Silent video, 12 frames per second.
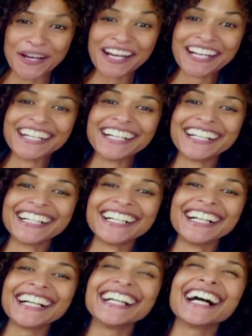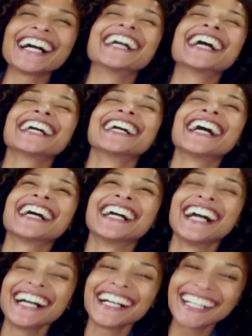as well, and the design could be
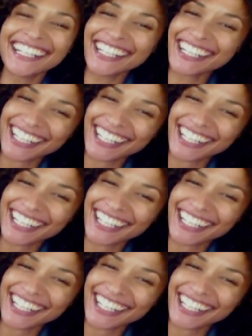closer to